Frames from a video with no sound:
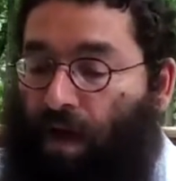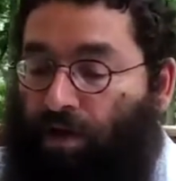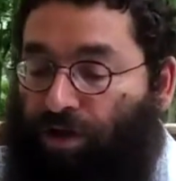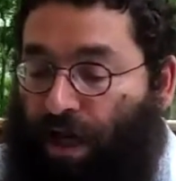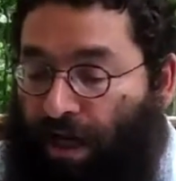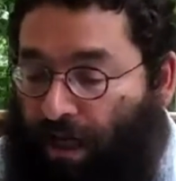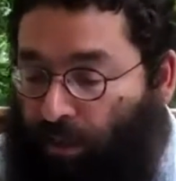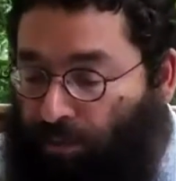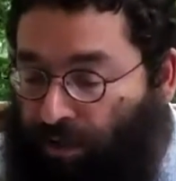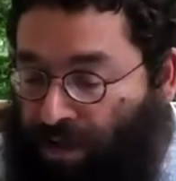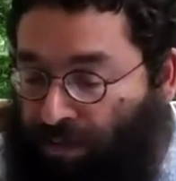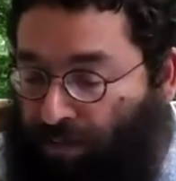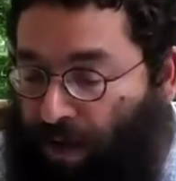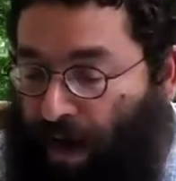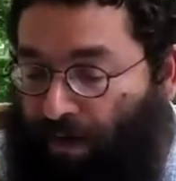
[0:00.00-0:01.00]
Jacob
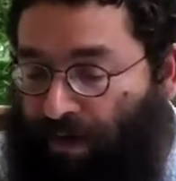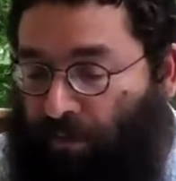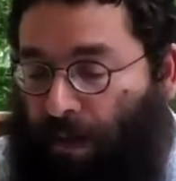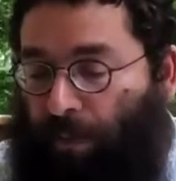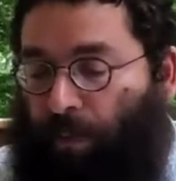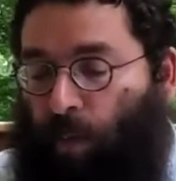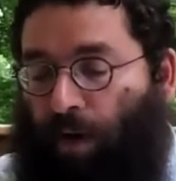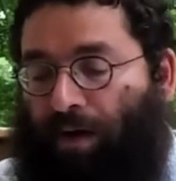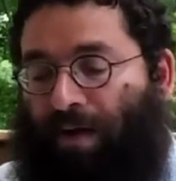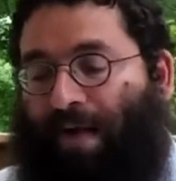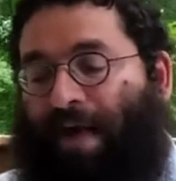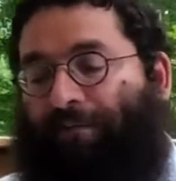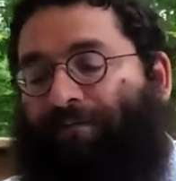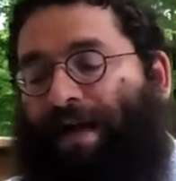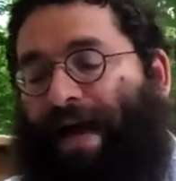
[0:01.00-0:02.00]
responded by
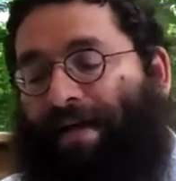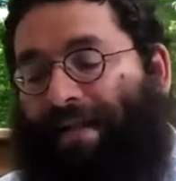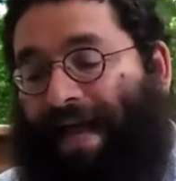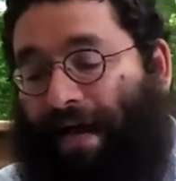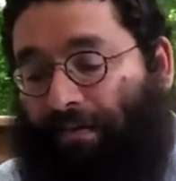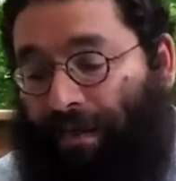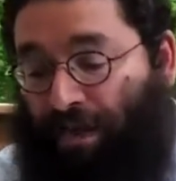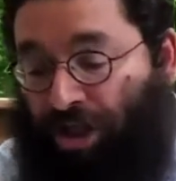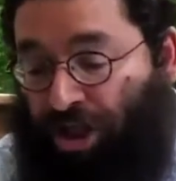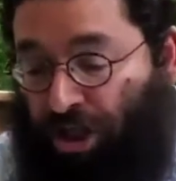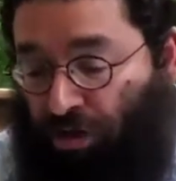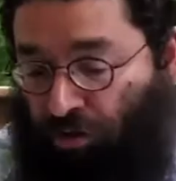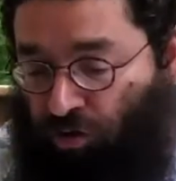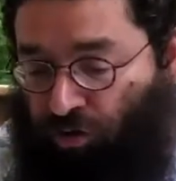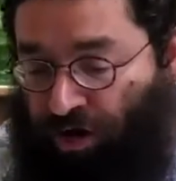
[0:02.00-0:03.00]
pointing a fact out that
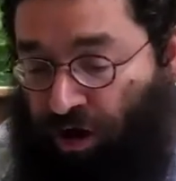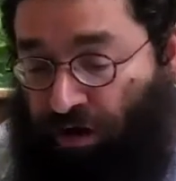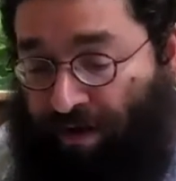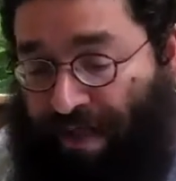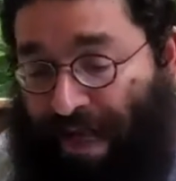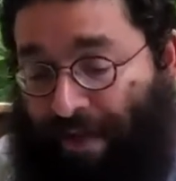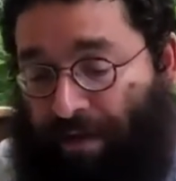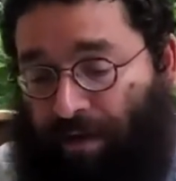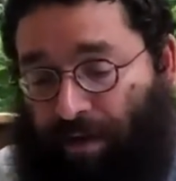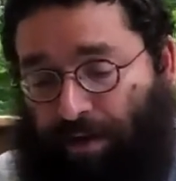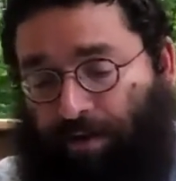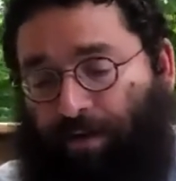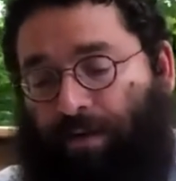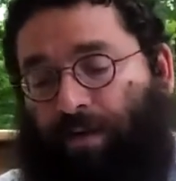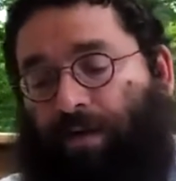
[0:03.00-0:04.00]
children are tender.
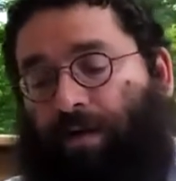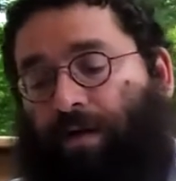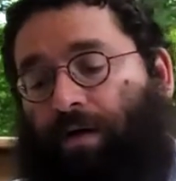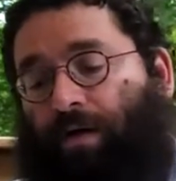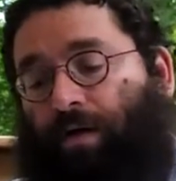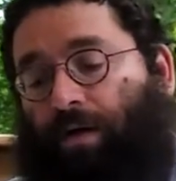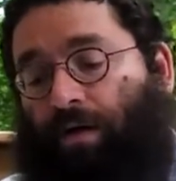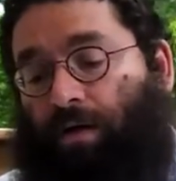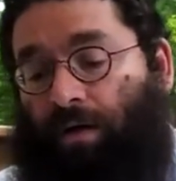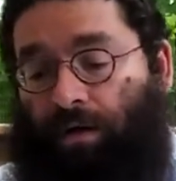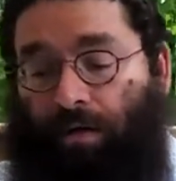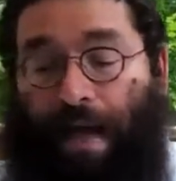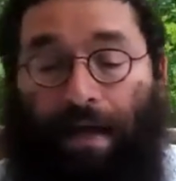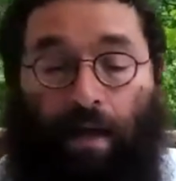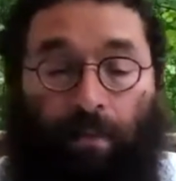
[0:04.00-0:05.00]

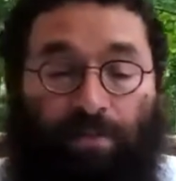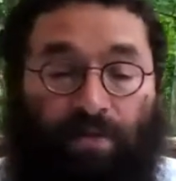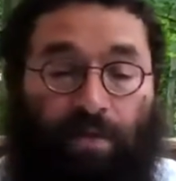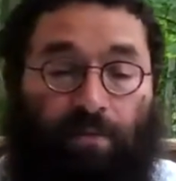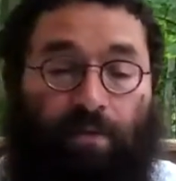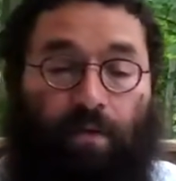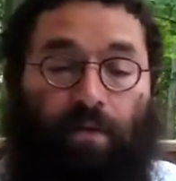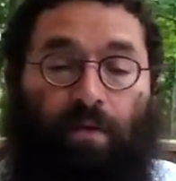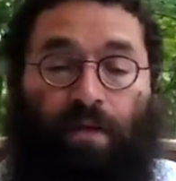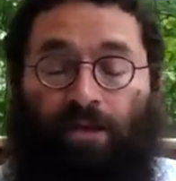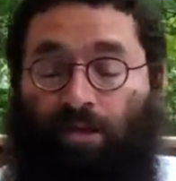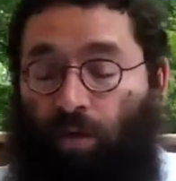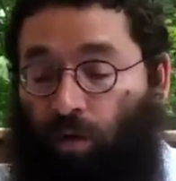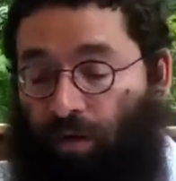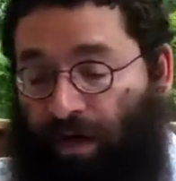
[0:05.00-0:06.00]
That comes from the
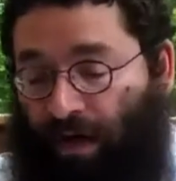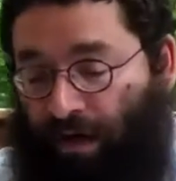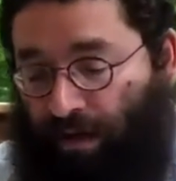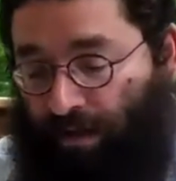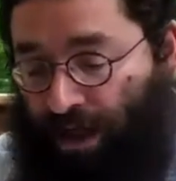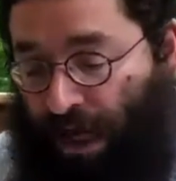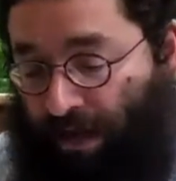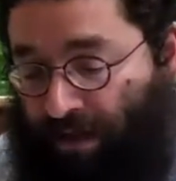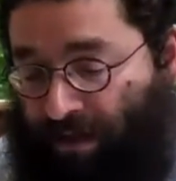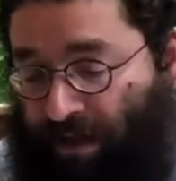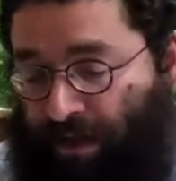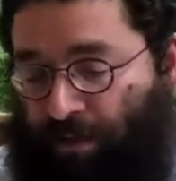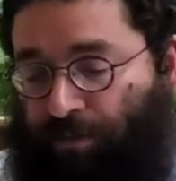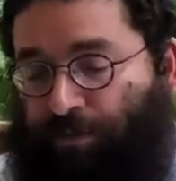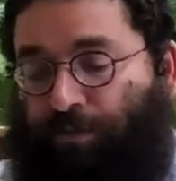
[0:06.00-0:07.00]
story in
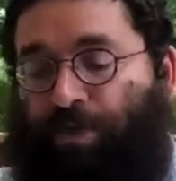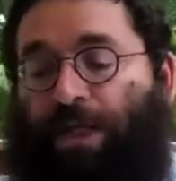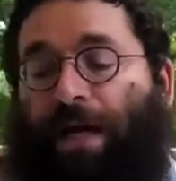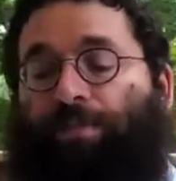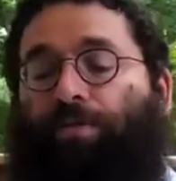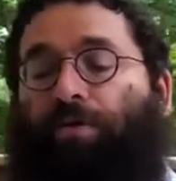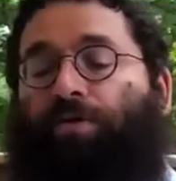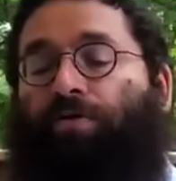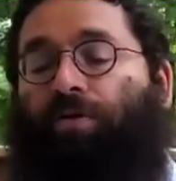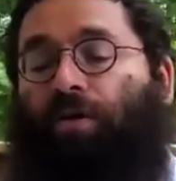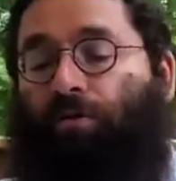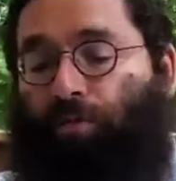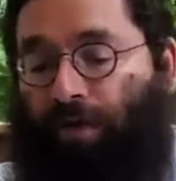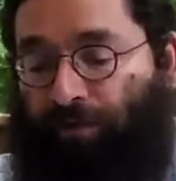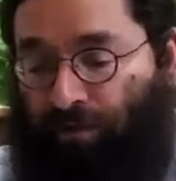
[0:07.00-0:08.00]
Genesis chapter
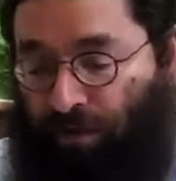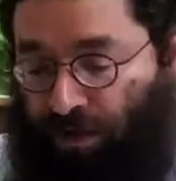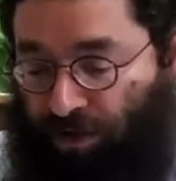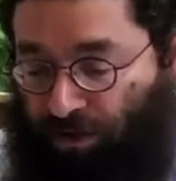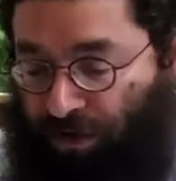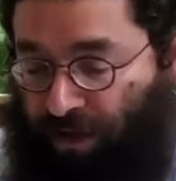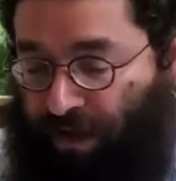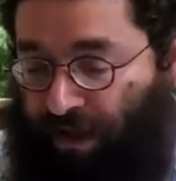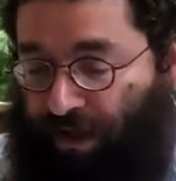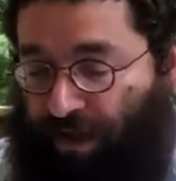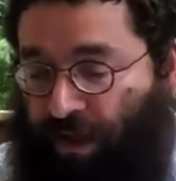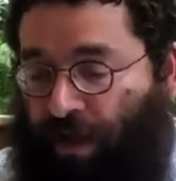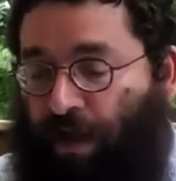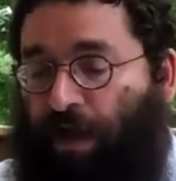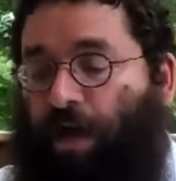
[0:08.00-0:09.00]
33, verse 13.
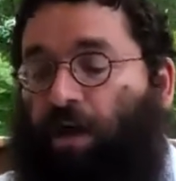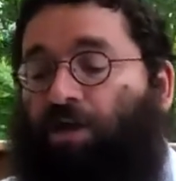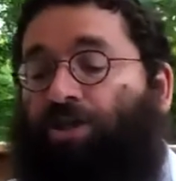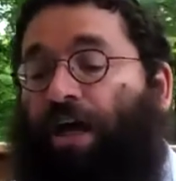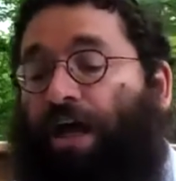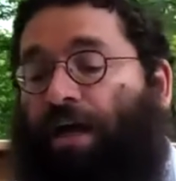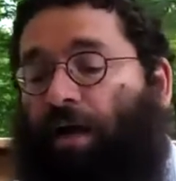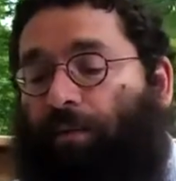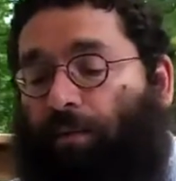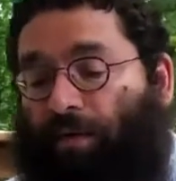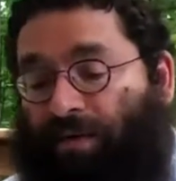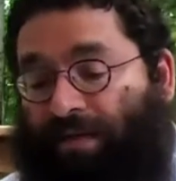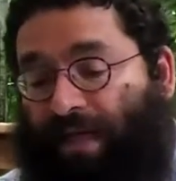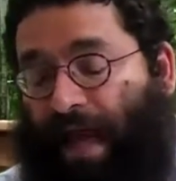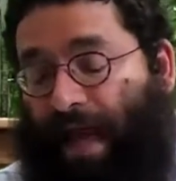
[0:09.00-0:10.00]
Jacob
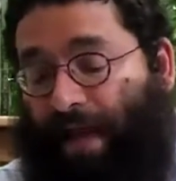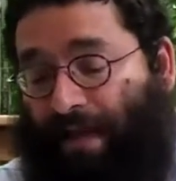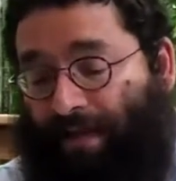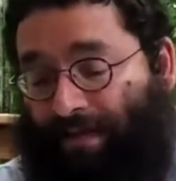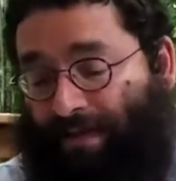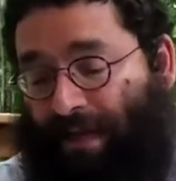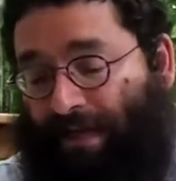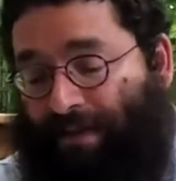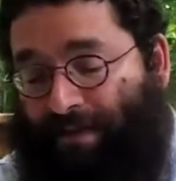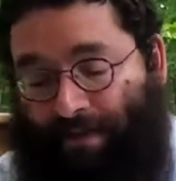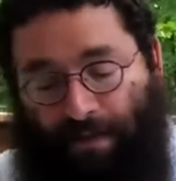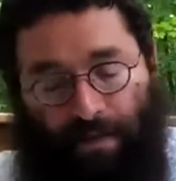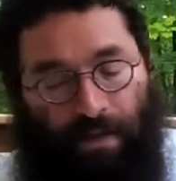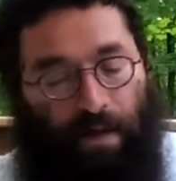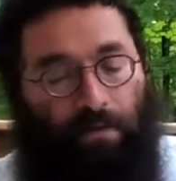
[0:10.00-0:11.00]
was saying,
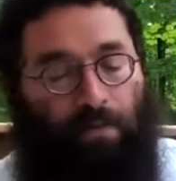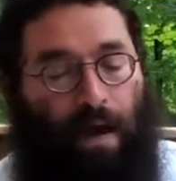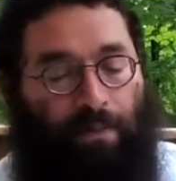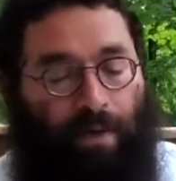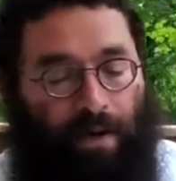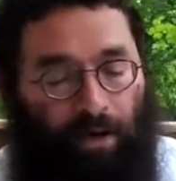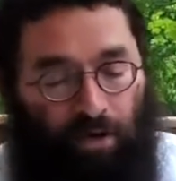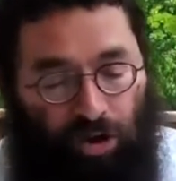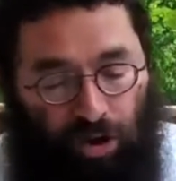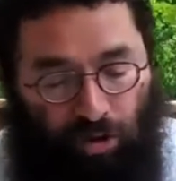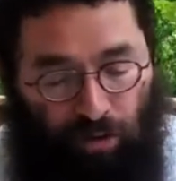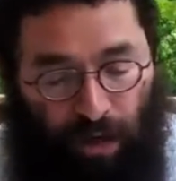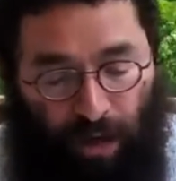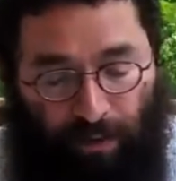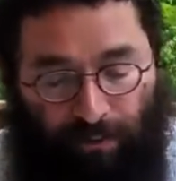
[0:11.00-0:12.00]
says Rabbi
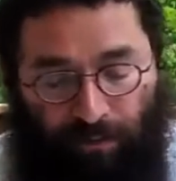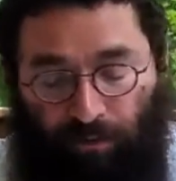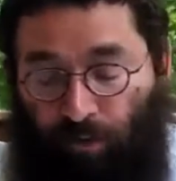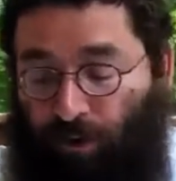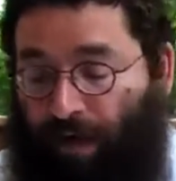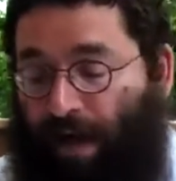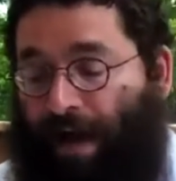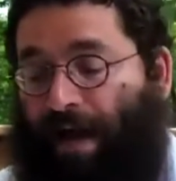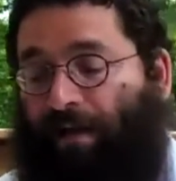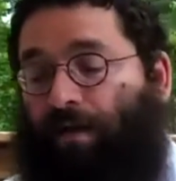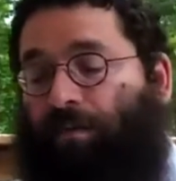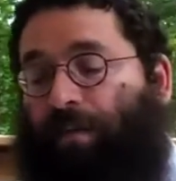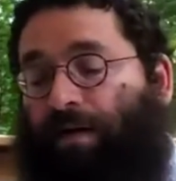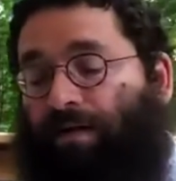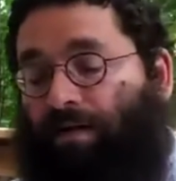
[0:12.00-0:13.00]
Yehoshua Rokeach,
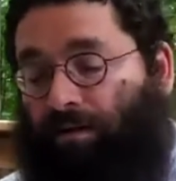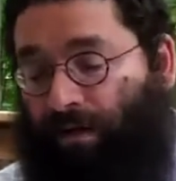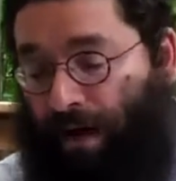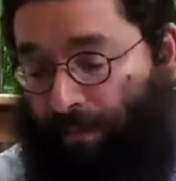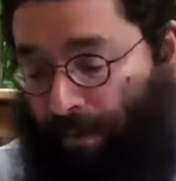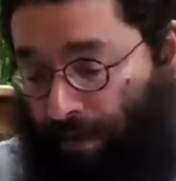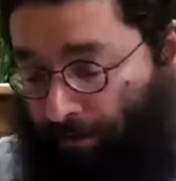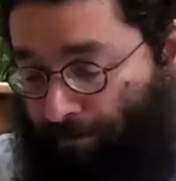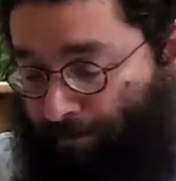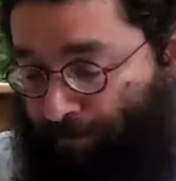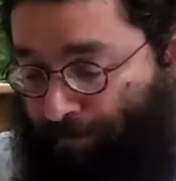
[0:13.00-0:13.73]
the Belzer Rebbe,